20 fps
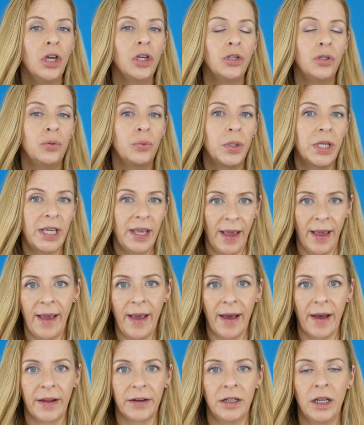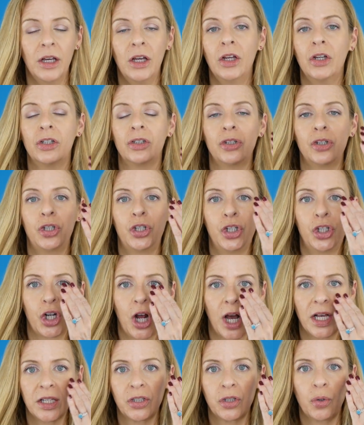you can
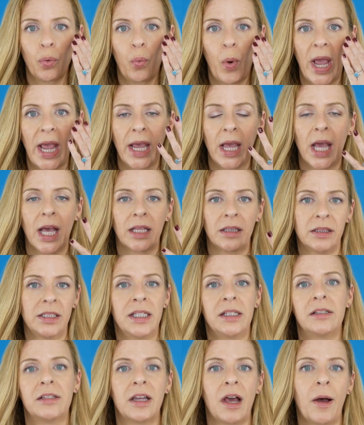just wait at least